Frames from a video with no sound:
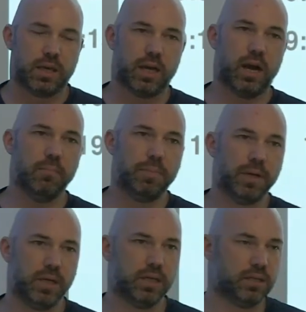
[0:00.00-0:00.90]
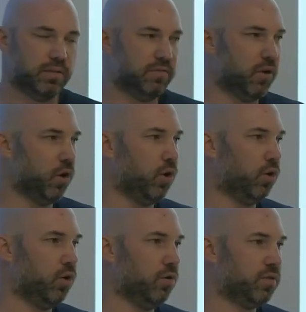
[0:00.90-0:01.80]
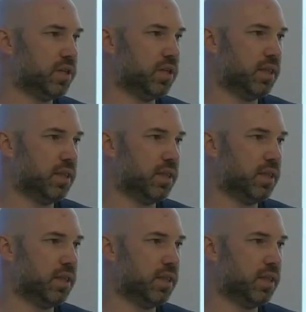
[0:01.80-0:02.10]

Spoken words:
companies involved